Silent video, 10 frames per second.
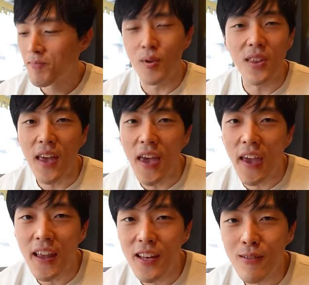But they
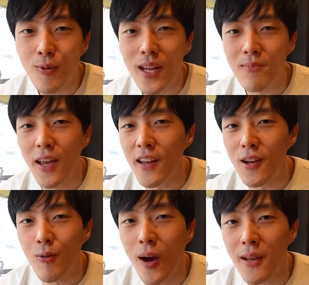hate it when I'm
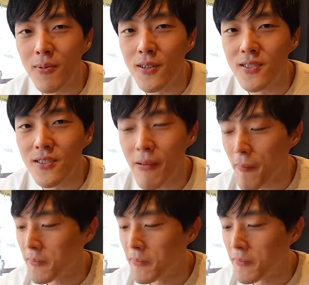dating a white person.